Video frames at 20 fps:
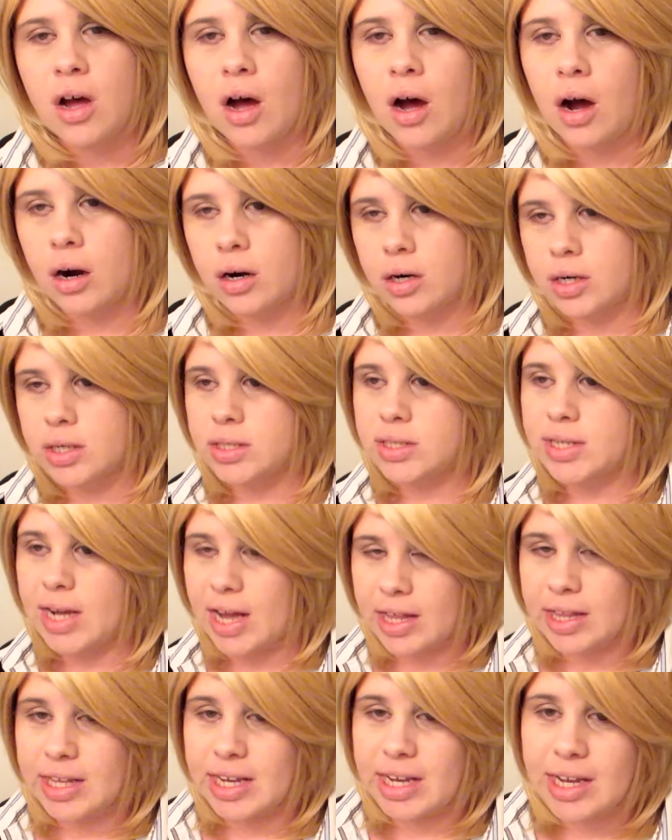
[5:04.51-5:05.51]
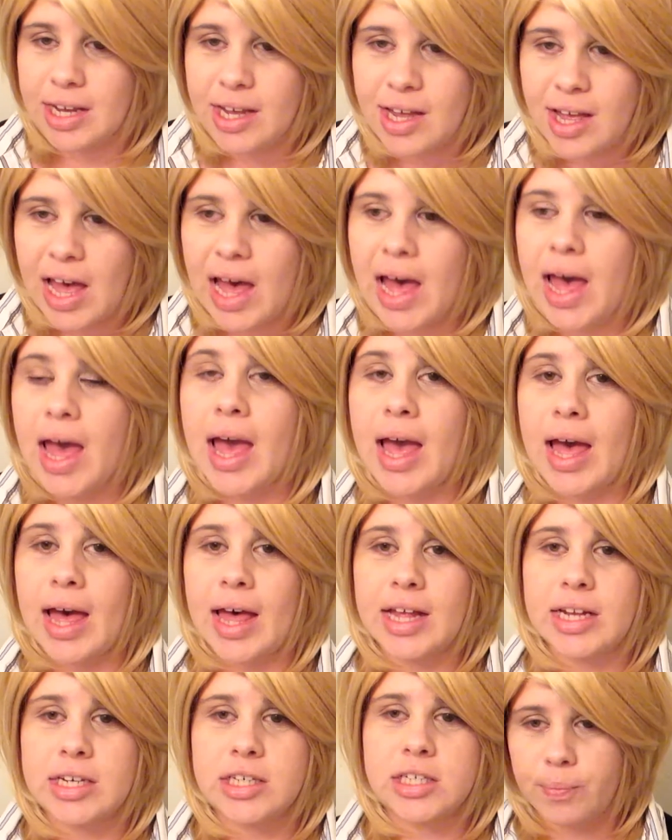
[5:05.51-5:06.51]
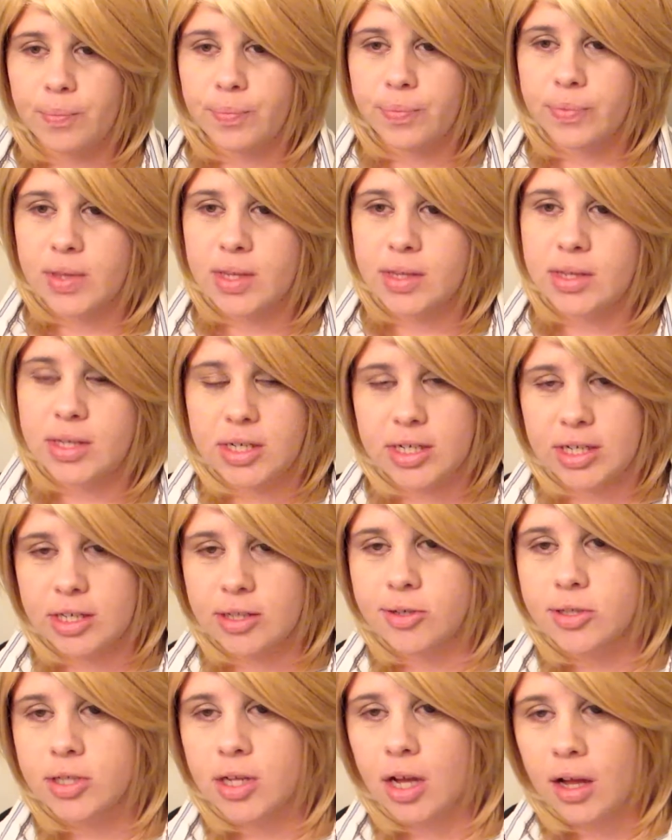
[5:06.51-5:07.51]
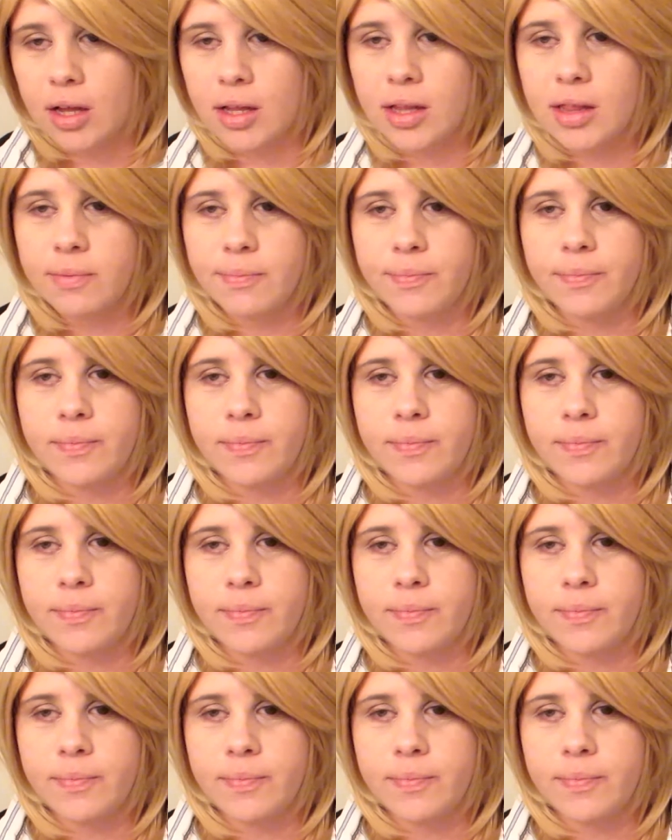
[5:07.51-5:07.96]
Artist Alley and the Dealers Hall.